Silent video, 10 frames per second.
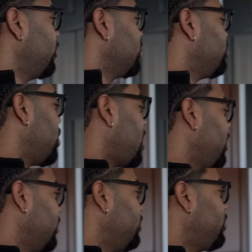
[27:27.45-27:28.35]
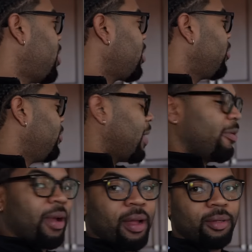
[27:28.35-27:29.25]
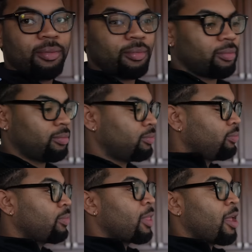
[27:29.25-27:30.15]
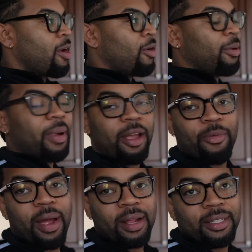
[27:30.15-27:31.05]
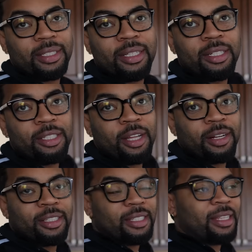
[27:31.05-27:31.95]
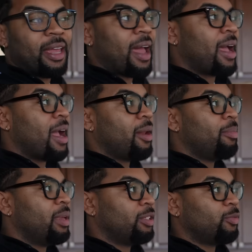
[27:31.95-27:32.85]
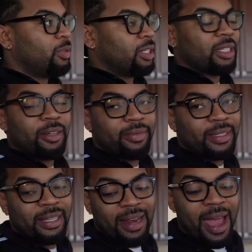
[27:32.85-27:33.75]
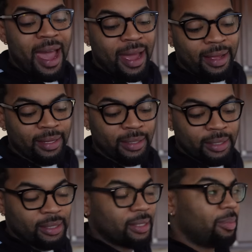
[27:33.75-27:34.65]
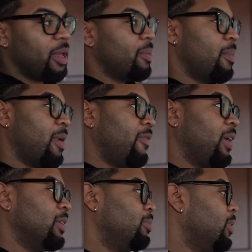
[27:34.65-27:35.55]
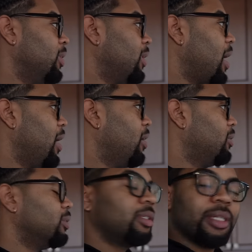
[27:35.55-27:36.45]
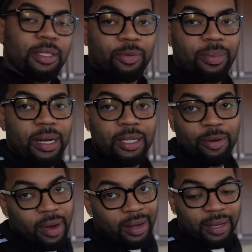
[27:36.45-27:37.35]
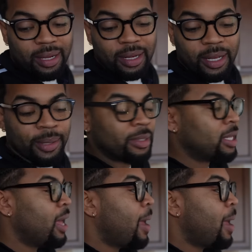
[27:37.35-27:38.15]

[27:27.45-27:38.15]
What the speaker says: Which one are you, park or bike ride? On the bike ride. The sun is starting to set. I kind of missed when the sun was sitting high to beam on my face, but I guess we're about to go out and get a glimpse.